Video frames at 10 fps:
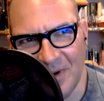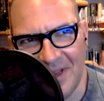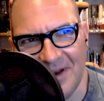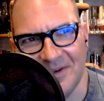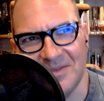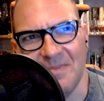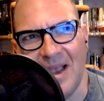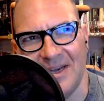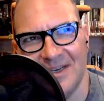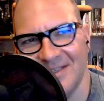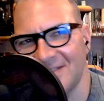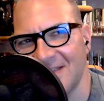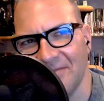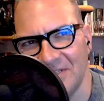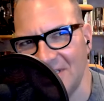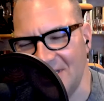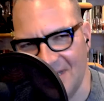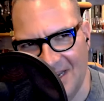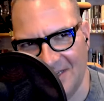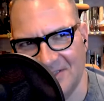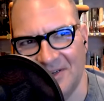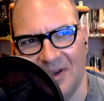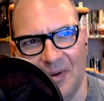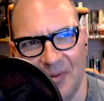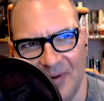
20 years minus 17 days ago.